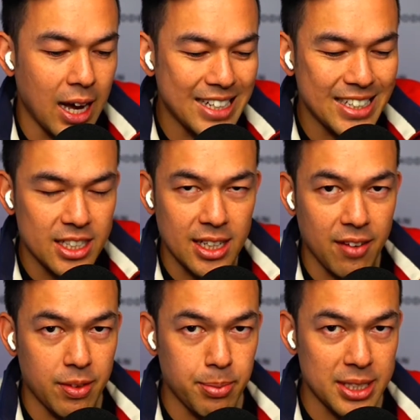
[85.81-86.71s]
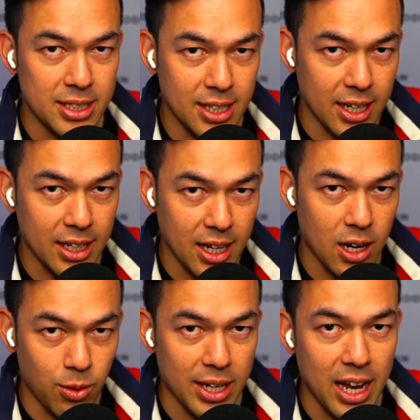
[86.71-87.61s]
I essentially have the business that I
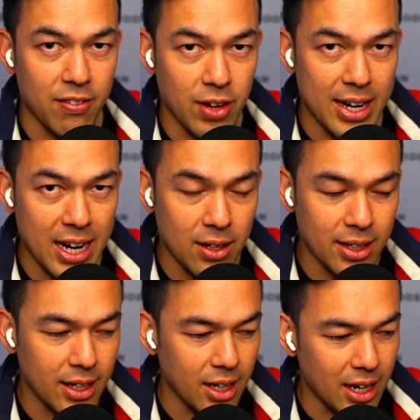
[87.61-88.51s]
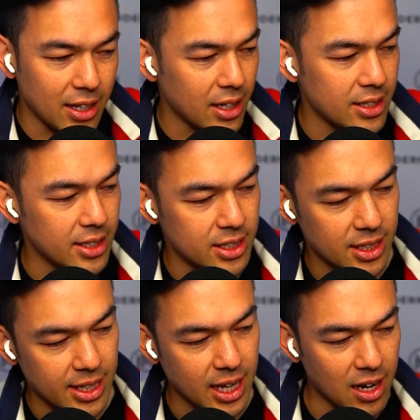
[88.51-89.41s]
currently have right now, and then I
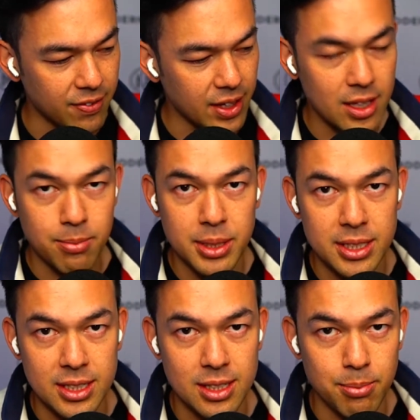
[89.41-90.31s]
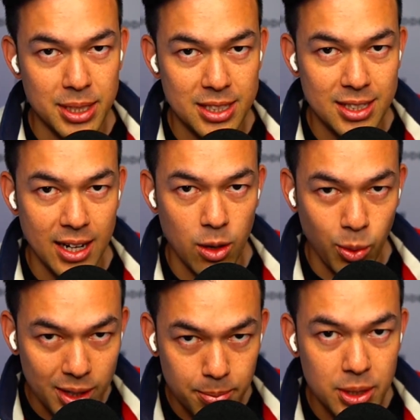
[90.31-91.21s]
essentially have another business, the business that I
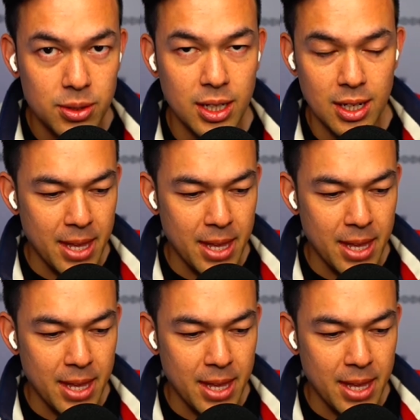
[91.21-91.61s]
want to build.